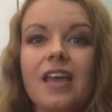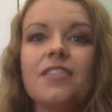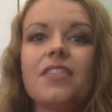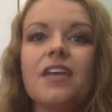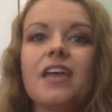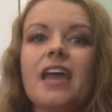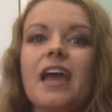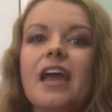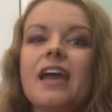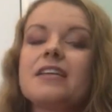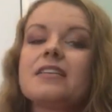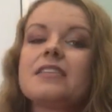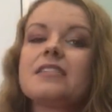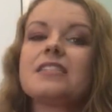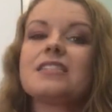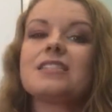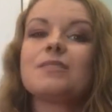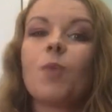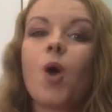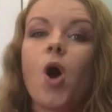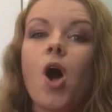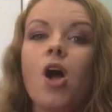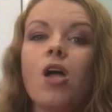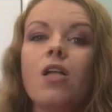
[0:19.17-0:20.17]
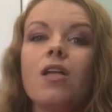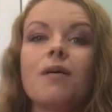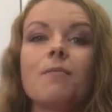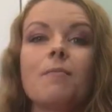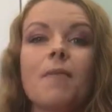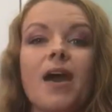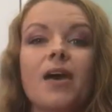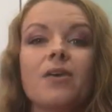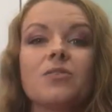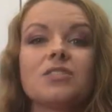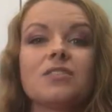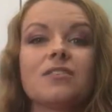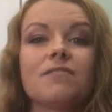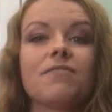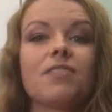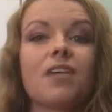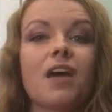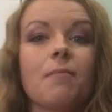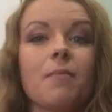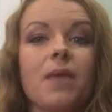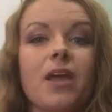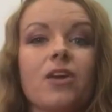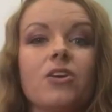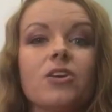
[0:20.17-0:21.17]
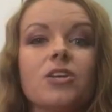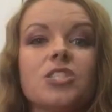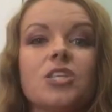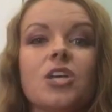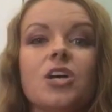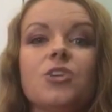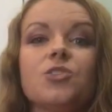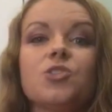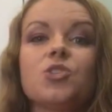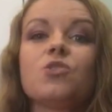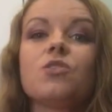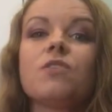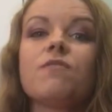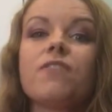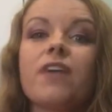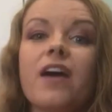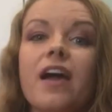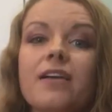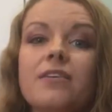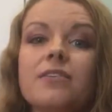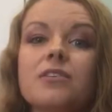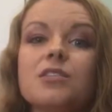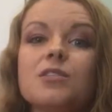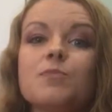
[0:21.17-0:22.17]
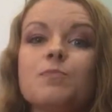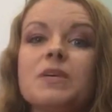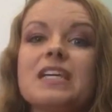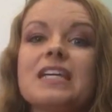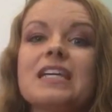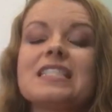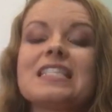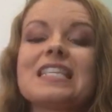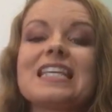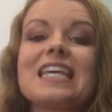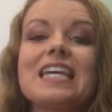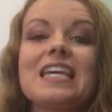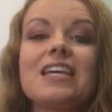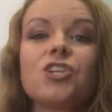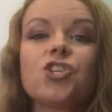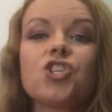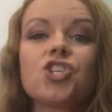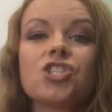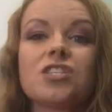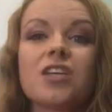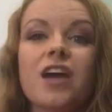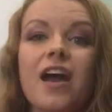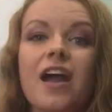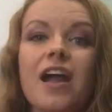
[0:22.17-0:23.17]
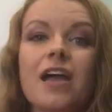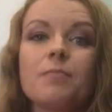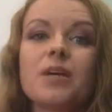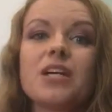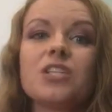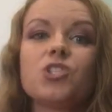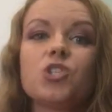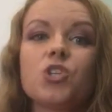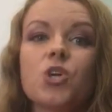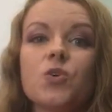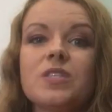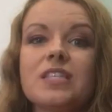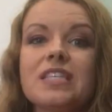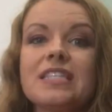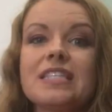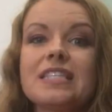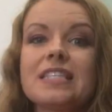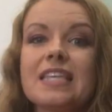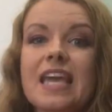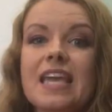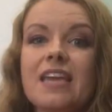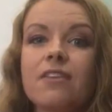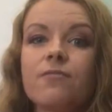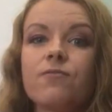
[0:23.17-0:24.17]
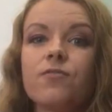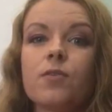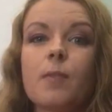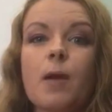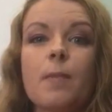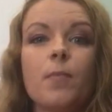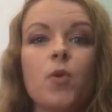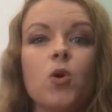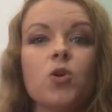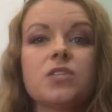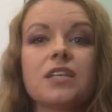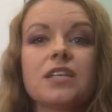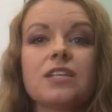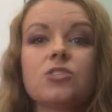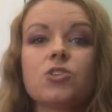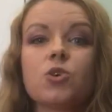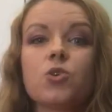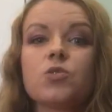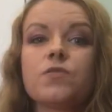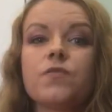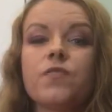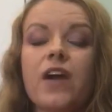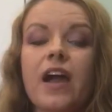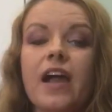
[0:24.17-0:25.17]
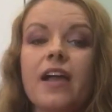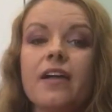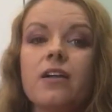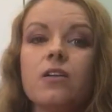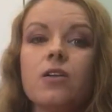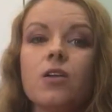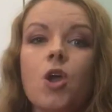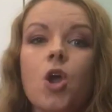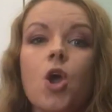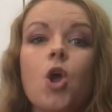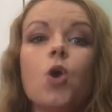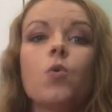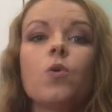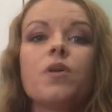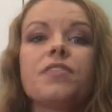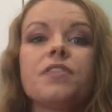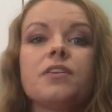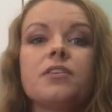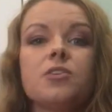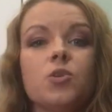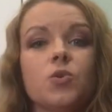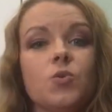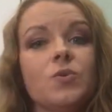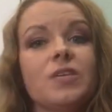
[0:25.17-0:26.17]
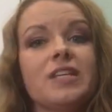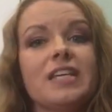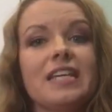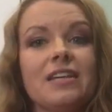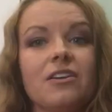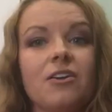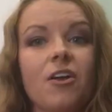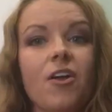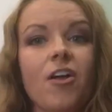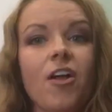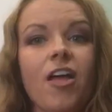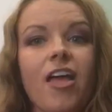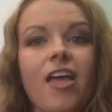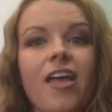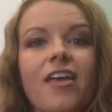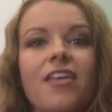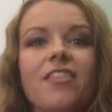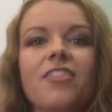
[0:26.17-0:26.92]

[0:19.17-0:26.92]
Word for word: They added small amounts of thimerosal to the vials because each time a dose is taken from a multi-dose vial with a new needle,